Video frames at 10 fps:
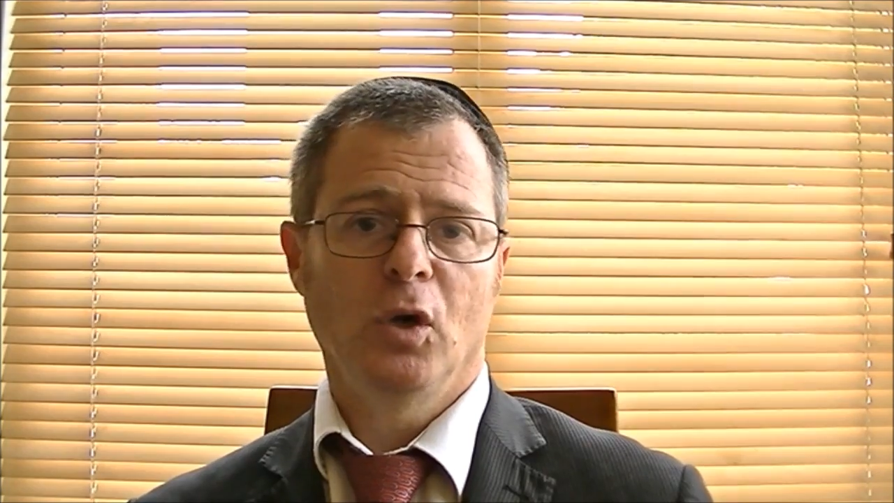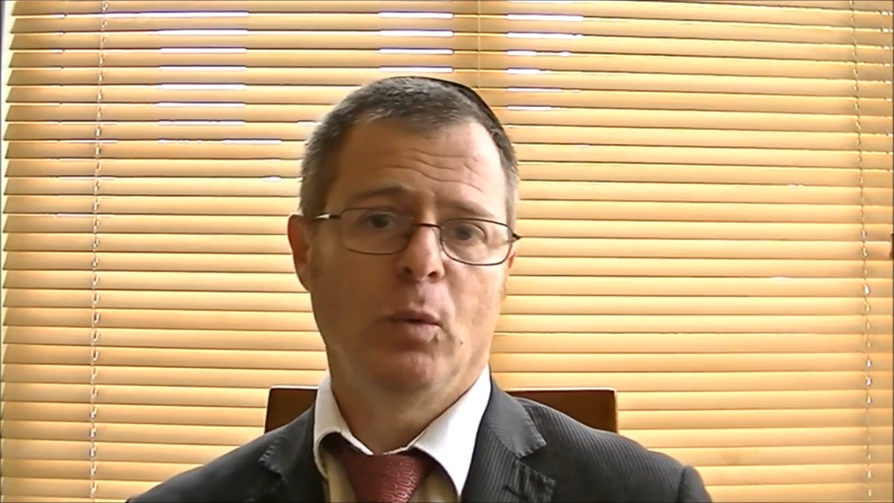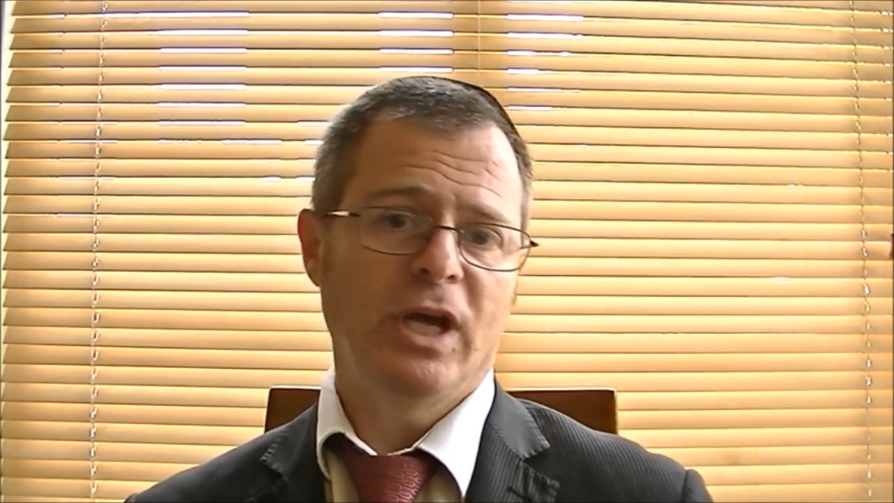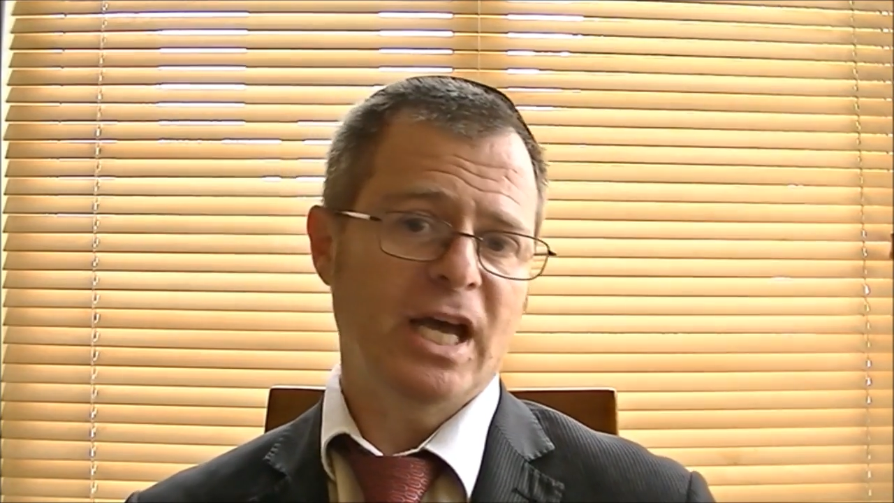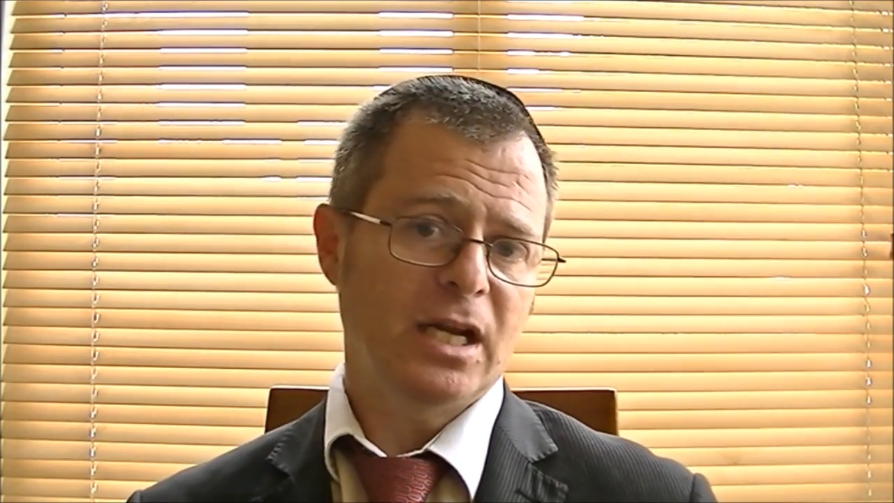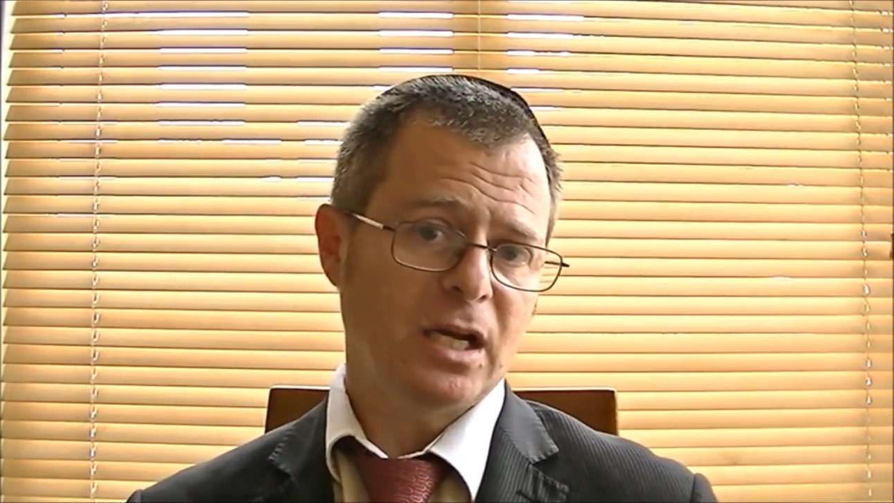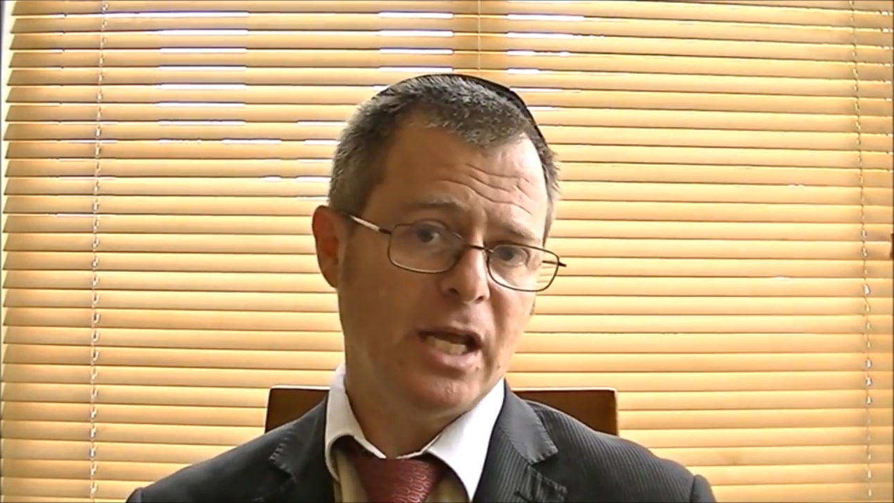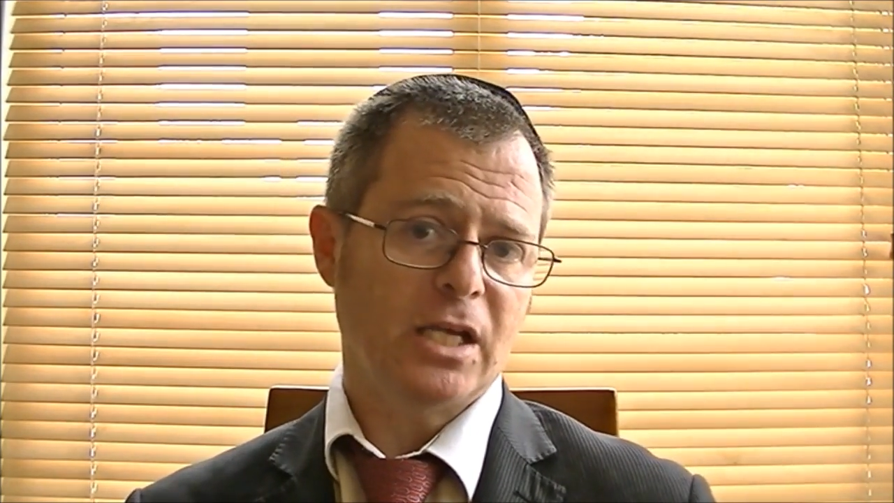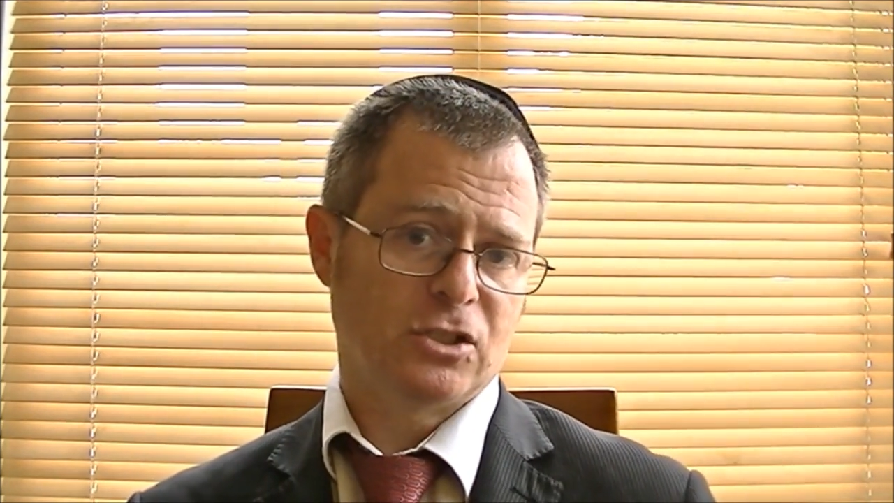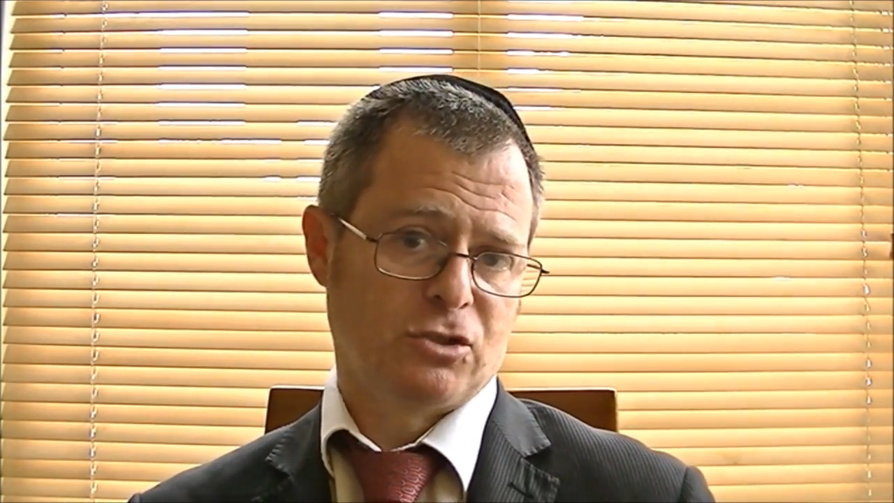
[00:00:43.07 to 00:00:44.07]
We add in
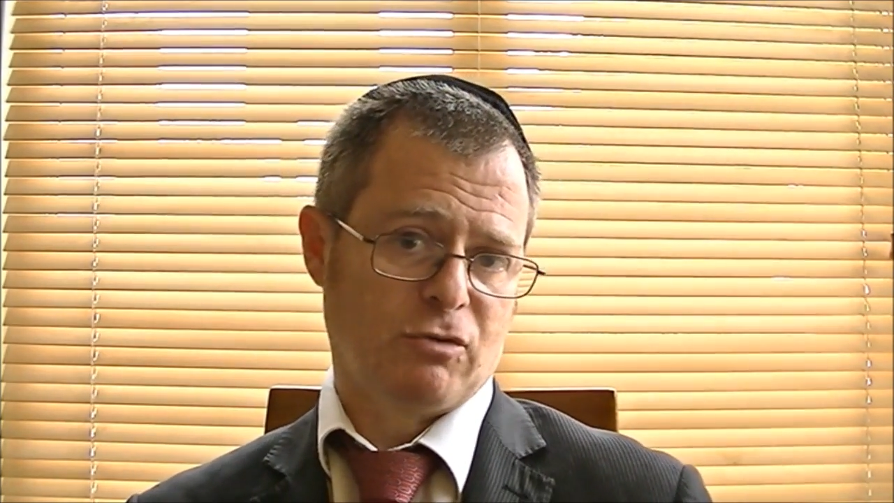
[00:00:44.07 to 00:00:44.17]
extra